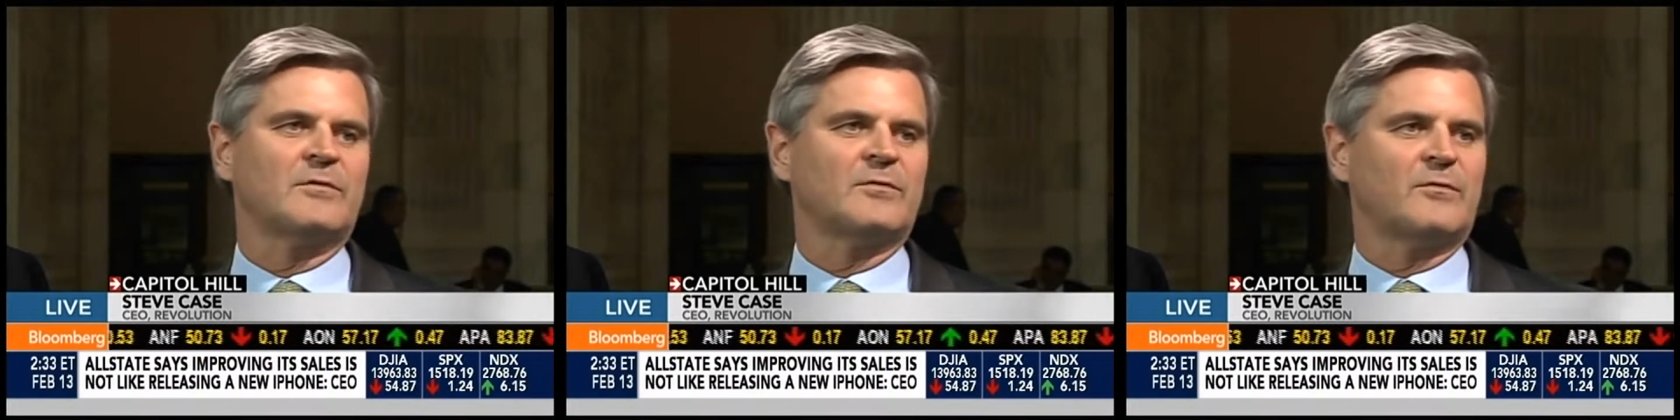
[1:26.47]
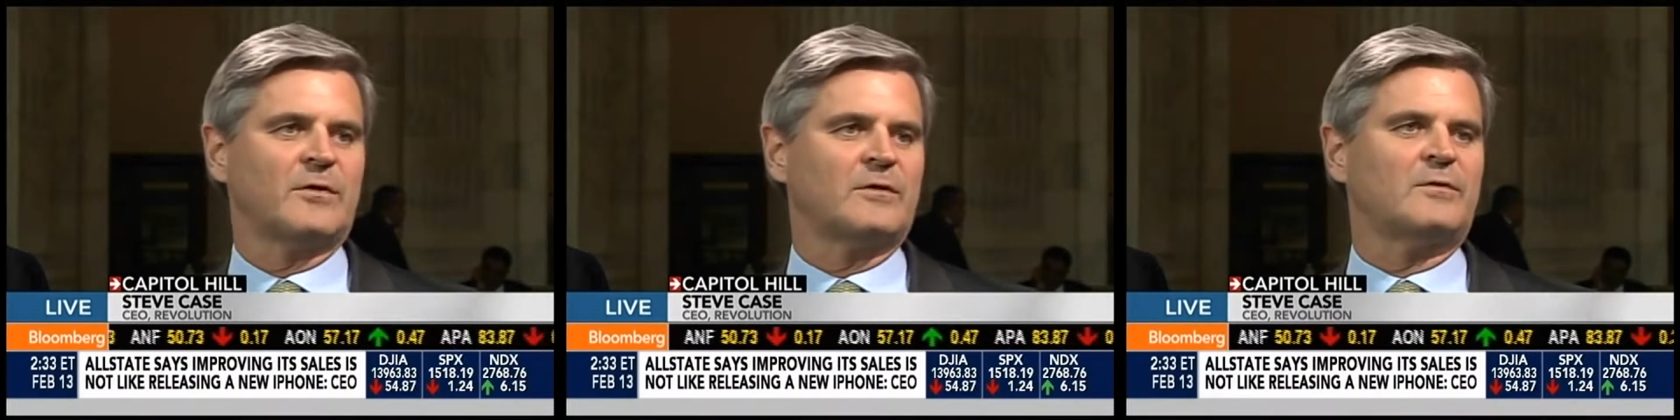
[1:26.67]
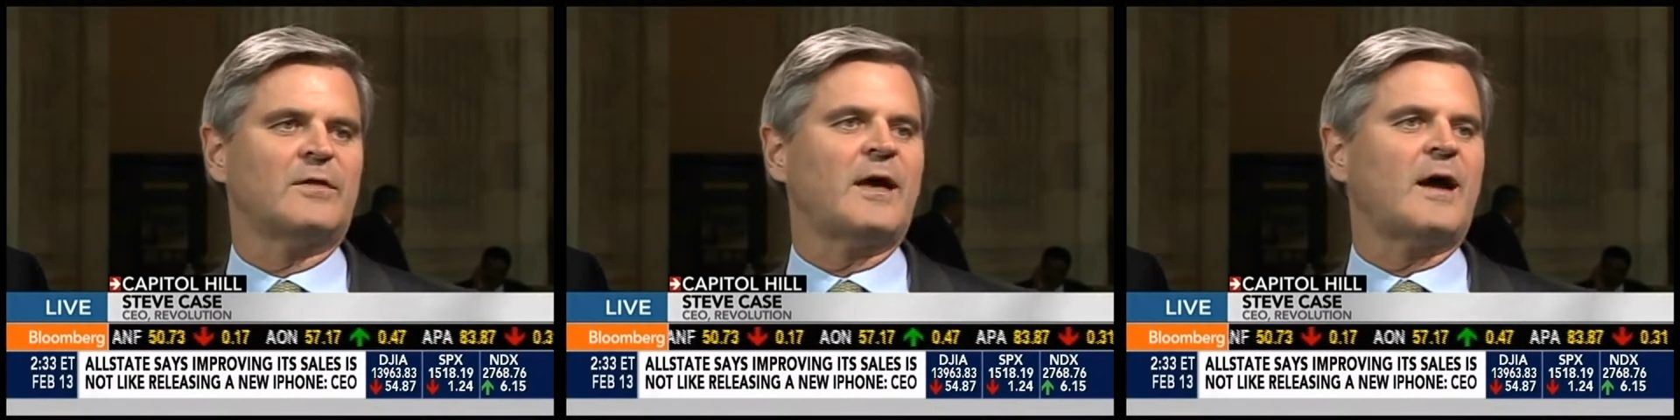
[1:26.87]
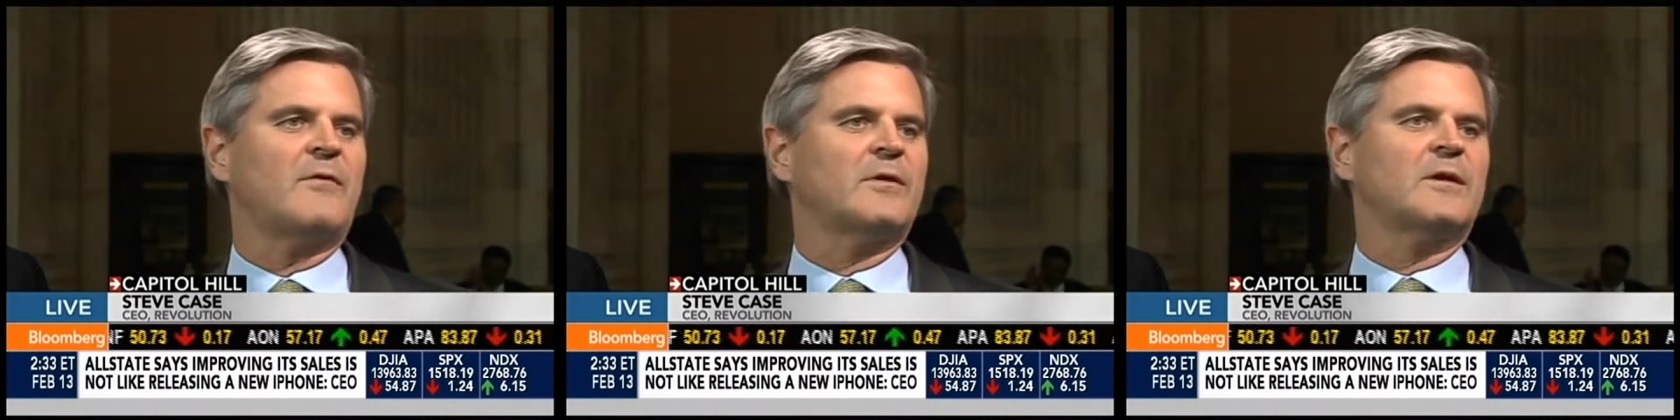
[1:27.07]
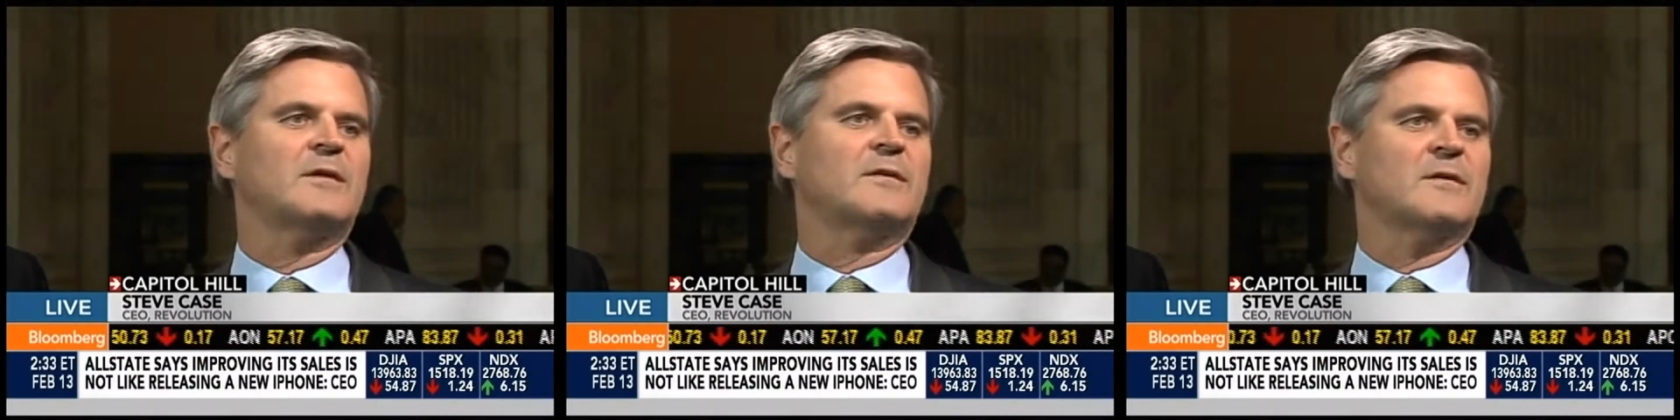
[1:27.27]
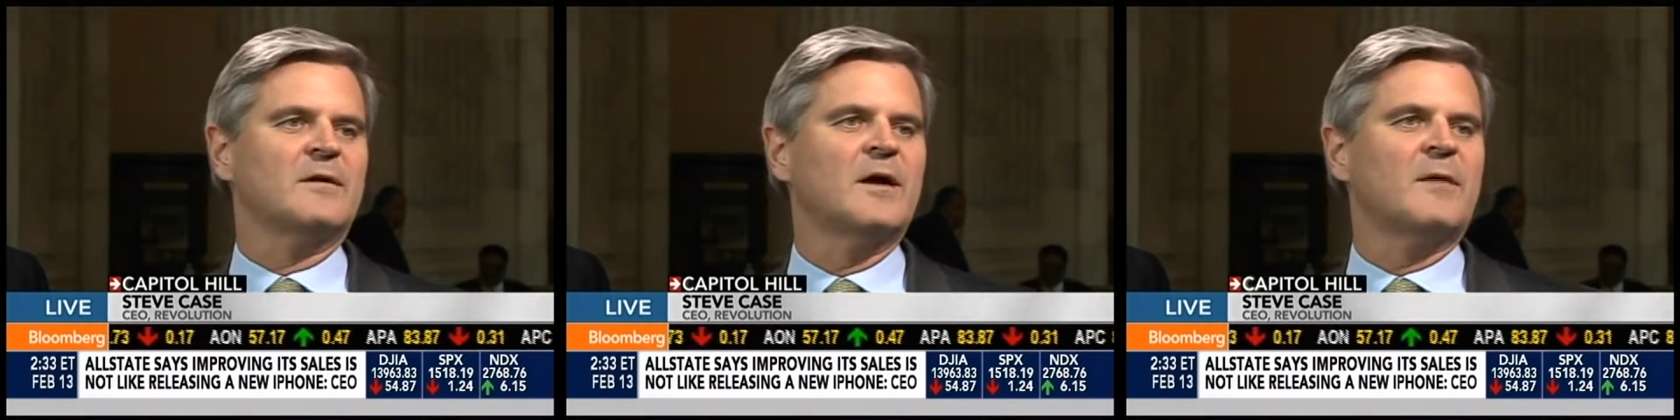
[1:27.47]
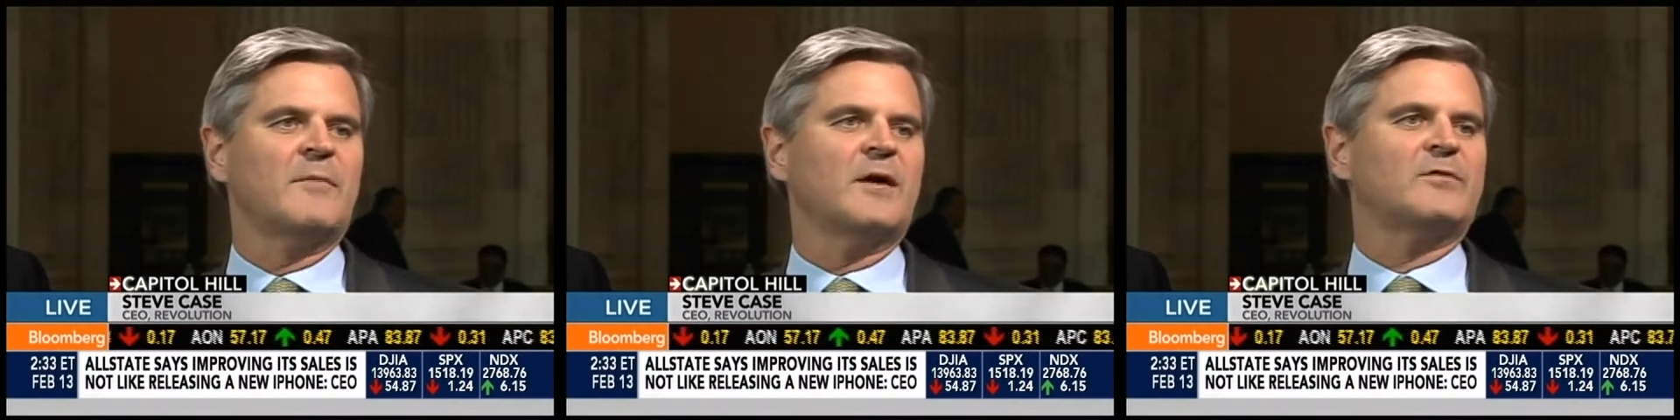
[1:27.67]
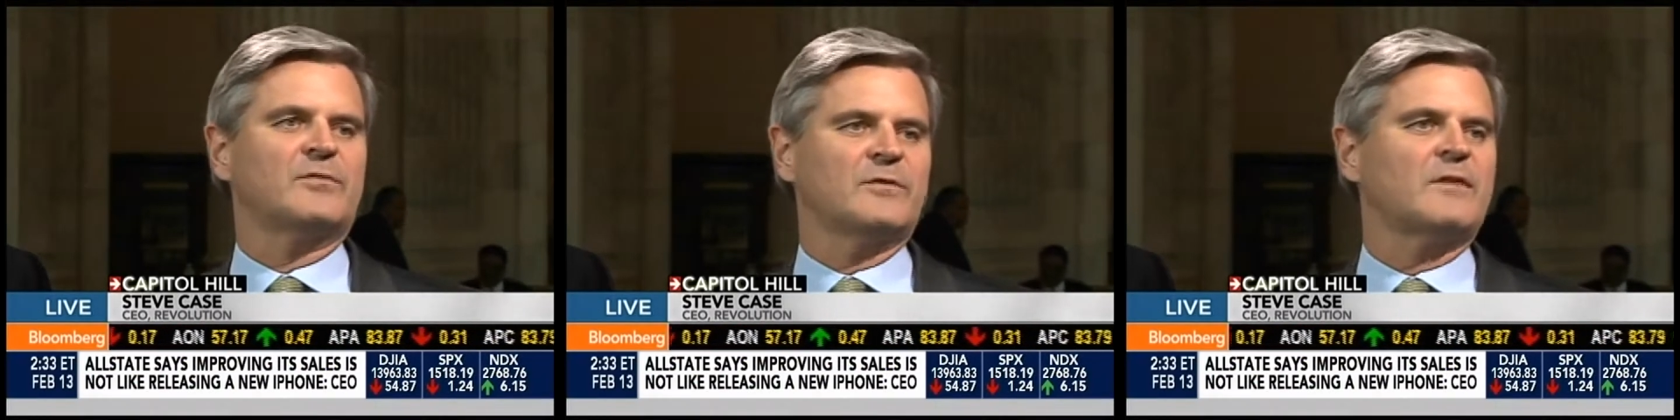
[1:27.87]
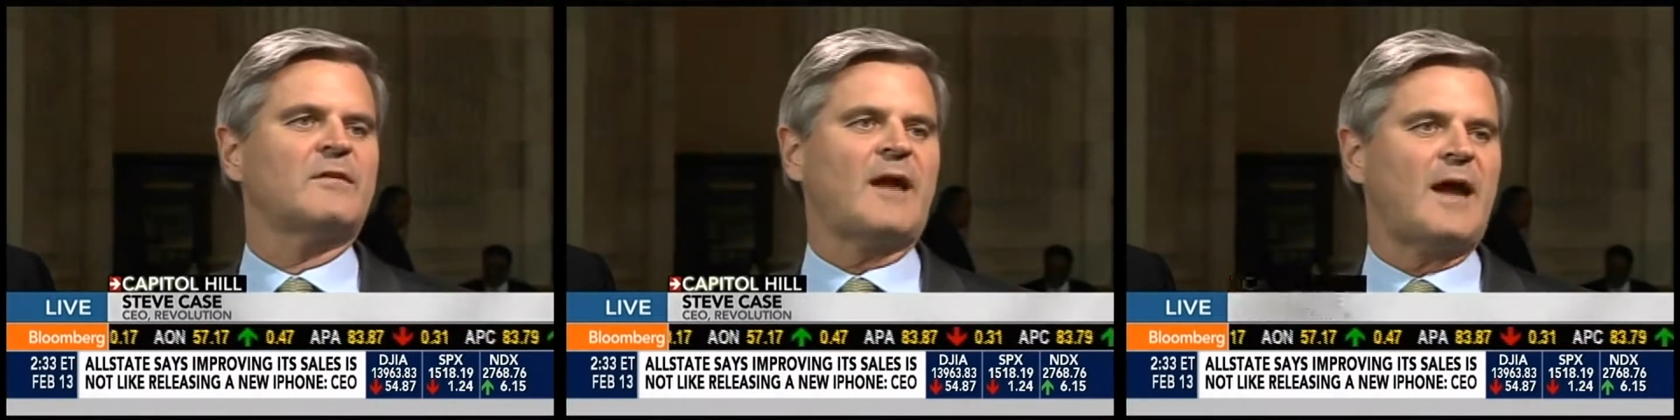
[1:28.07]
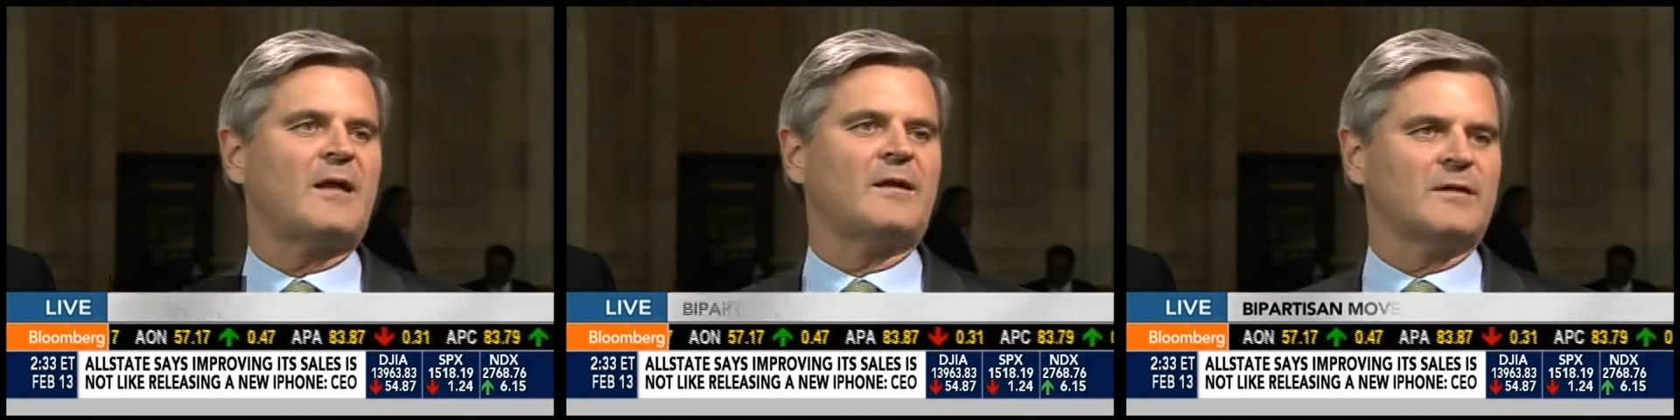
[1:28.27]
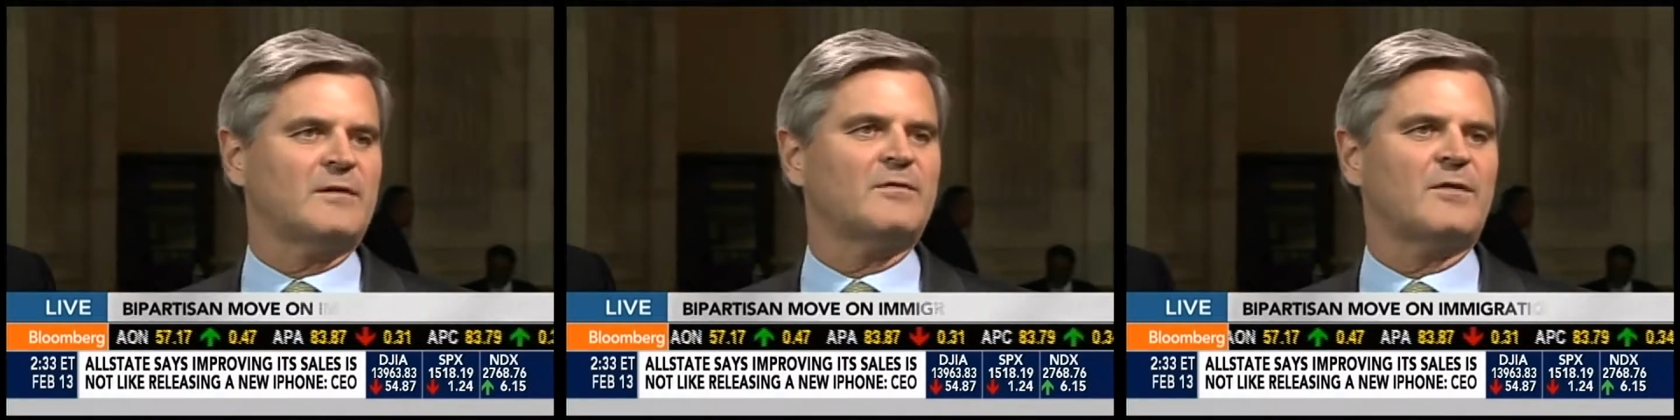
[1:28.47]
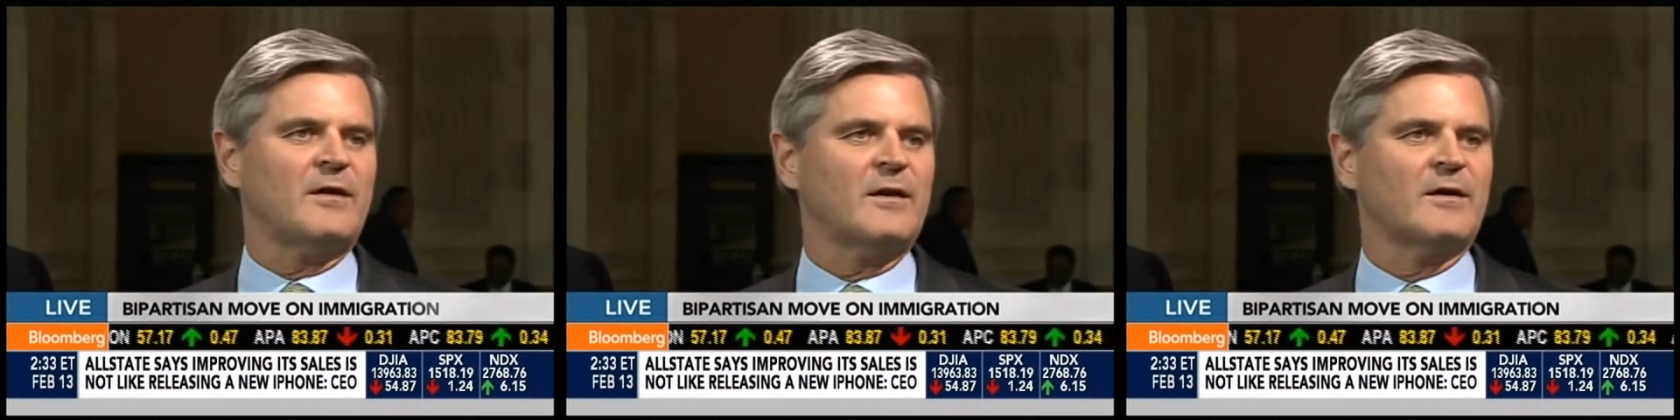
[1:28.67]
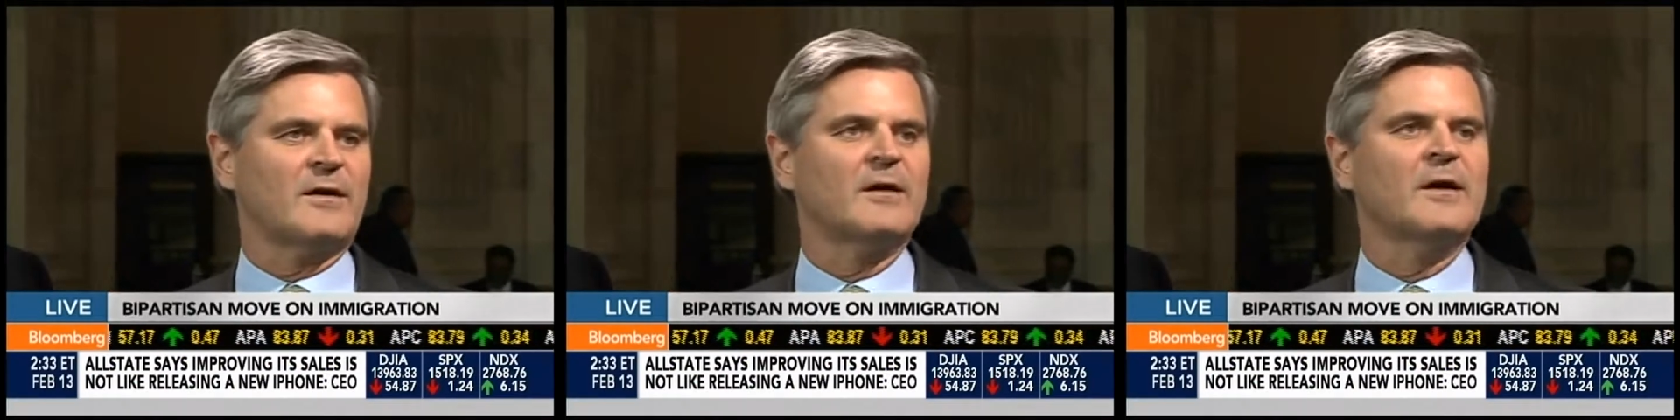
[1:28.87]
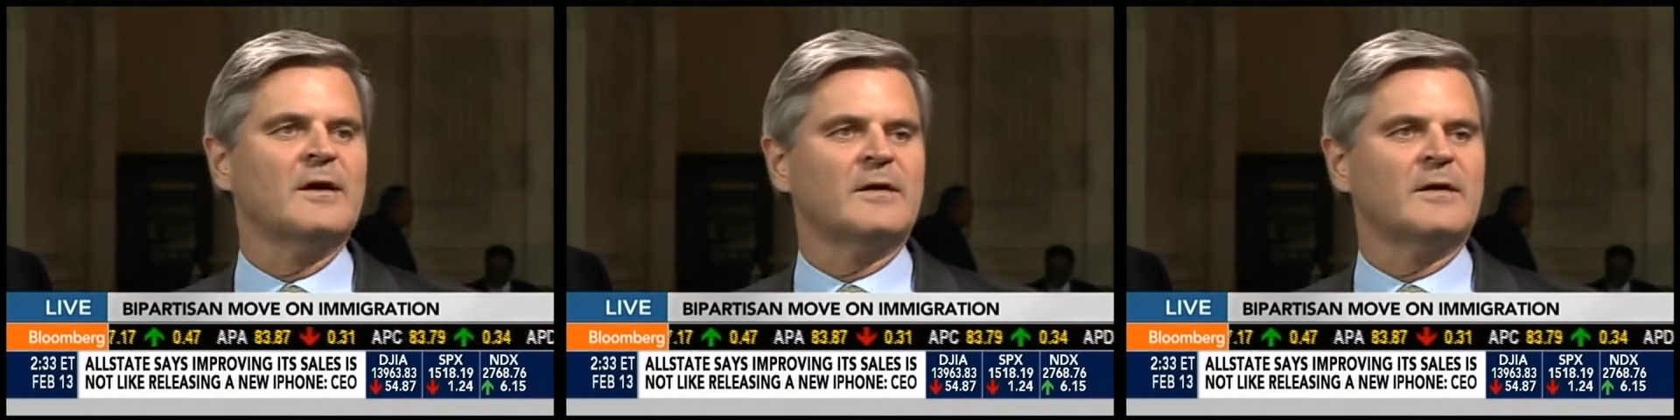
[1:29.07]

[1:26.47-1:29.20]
If we're going to do that, we need to make sure the talent is here,